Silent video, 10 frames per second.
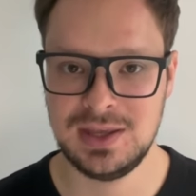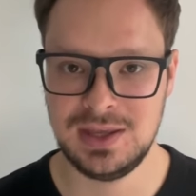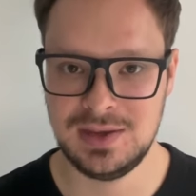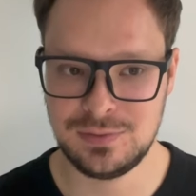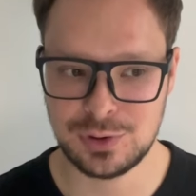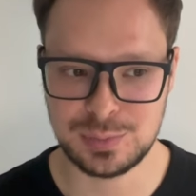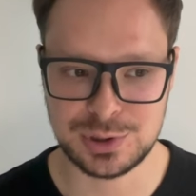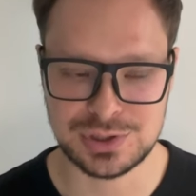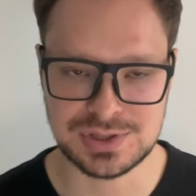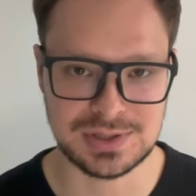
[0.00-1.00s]
If you're
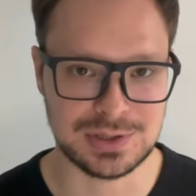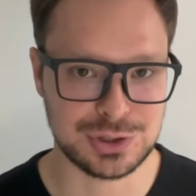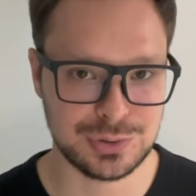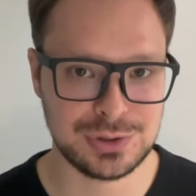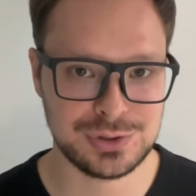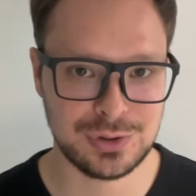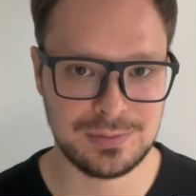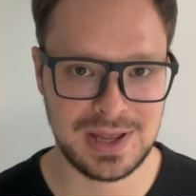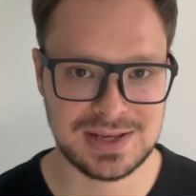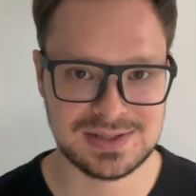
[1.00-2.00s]
purchasing a
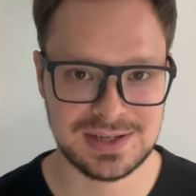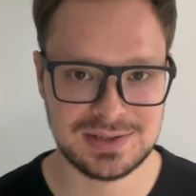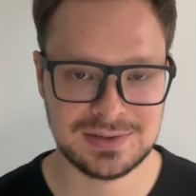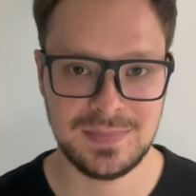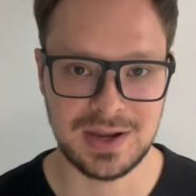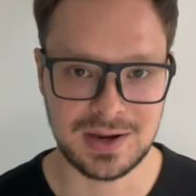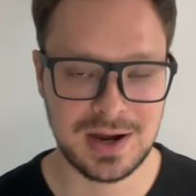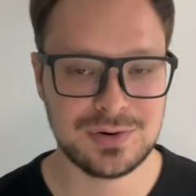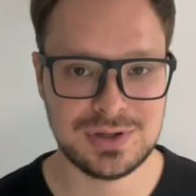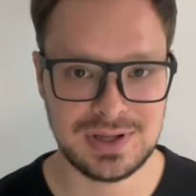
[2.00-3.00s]
short-term asset, a
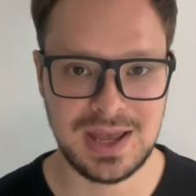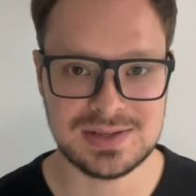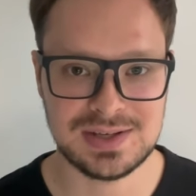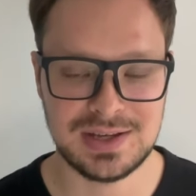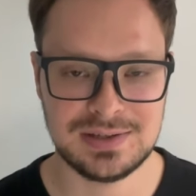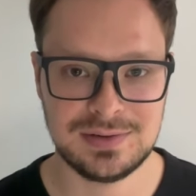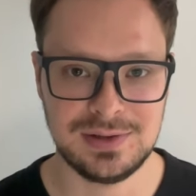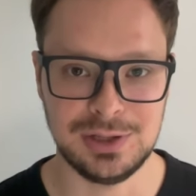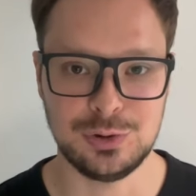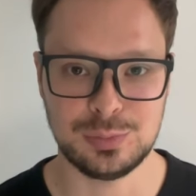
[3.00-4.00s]
current asset,
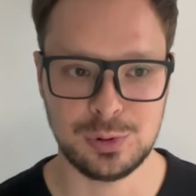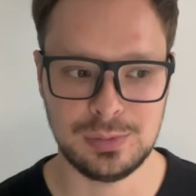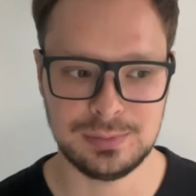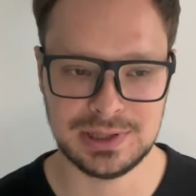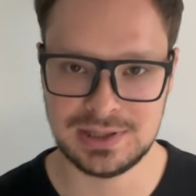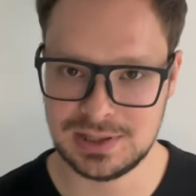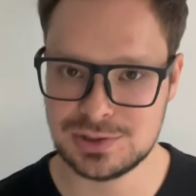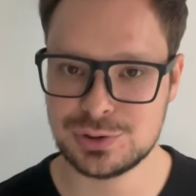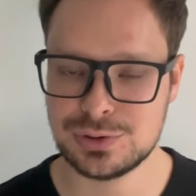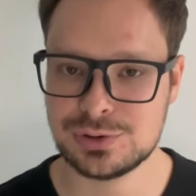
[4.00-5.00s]
then you probably need
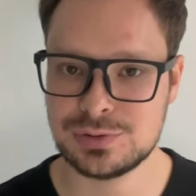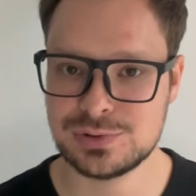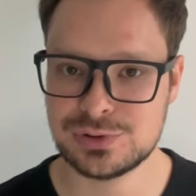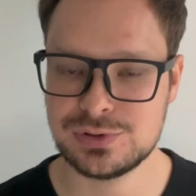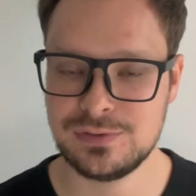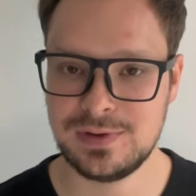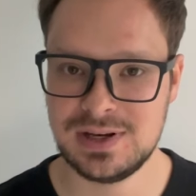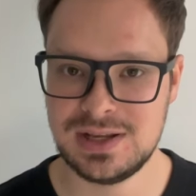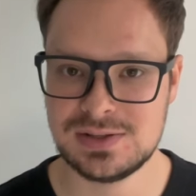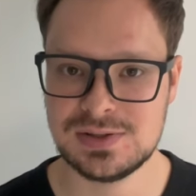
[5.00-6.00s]
short-term source of
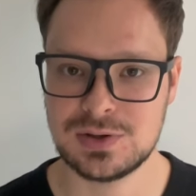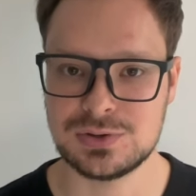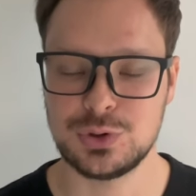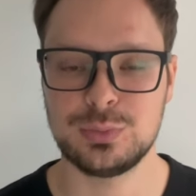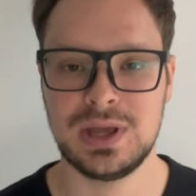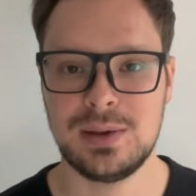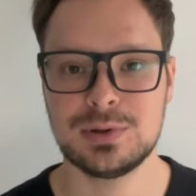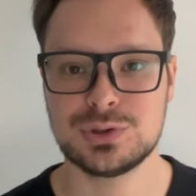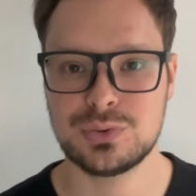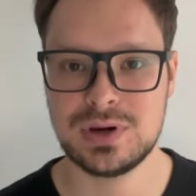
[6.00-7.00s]
finance because you'll be
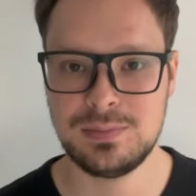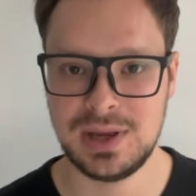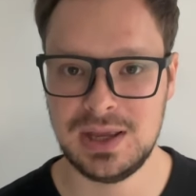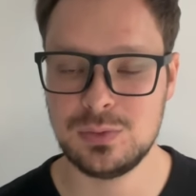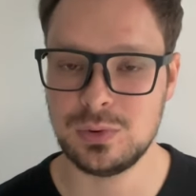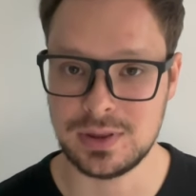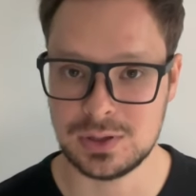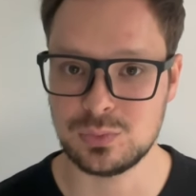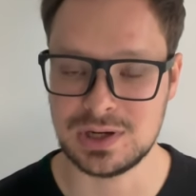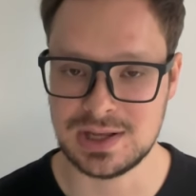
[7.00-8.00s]
able to repay
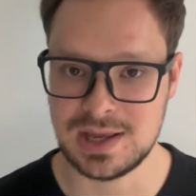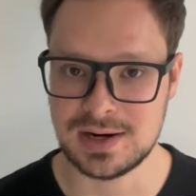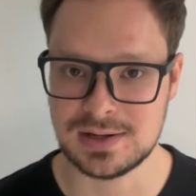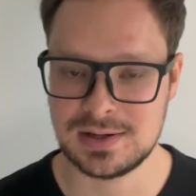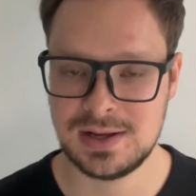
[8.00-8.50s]
within one year.